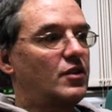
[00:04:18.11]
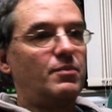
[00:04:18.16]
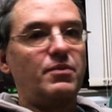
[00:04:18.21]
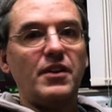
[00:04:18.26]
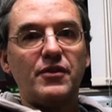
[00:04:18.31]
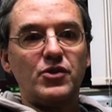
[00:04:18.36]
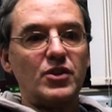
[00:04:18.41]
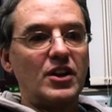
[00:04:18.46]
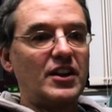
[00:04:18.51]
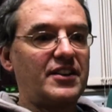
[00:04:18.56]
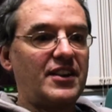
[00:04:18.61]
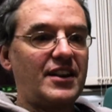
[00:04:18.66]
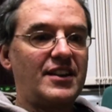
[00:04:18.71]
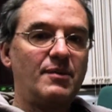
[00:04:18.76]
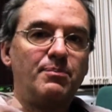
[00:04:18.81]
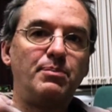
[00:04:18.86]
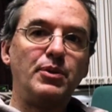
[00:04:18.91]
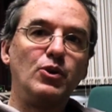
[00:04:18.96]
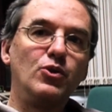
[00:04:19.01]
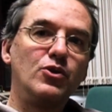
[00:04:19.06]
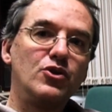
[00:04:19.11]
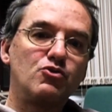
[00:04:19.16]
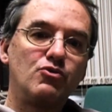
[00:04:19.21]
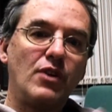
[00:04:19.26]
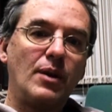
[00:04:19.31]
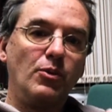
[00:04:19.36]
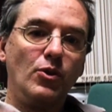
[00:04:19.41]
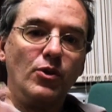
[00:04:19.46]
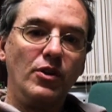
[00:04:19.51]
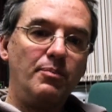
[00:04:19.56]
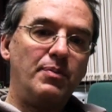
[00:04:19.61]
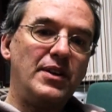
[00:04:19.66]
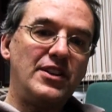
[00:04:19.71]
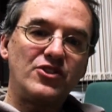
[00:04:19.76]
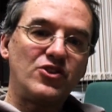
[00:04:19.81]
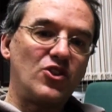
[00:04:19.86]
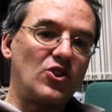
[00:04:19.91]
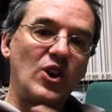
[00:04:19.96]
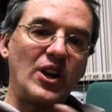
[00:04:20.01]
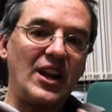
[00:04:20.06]
the, if you like, they're the builder's rubble, the
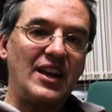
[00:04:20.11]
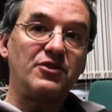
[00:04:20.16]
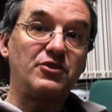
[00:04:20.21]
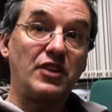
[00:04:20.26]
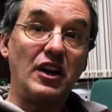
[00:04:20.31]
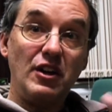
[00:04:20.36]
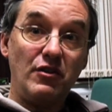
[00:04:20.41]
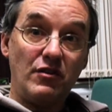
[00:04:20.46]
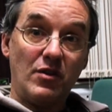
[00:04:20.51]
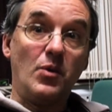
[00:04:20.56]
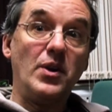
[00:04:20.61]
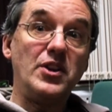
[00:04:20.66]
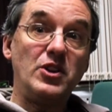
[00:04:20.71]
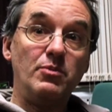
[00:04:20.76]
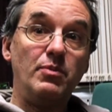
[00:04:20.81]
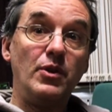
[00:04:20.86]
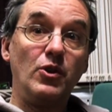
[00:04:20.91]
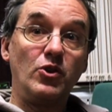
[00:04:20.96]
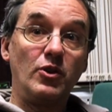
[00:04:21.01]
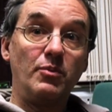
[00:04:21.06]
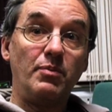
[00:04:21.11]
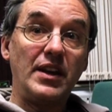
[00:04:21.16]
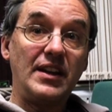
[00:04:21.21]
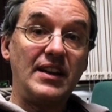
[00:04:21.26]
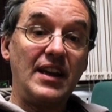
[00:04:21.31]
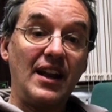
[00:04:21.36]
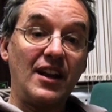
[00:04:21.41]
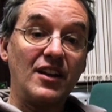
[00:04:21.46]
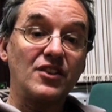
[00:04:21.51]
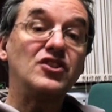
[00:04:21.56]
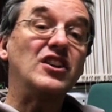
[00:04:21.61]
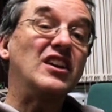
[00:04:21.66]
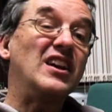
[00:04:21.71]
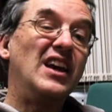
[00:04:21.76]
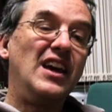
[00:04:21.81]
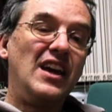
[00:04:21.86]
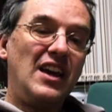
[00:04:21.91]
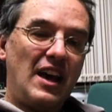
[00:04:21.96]
bits that are left over when you build a big galaxy.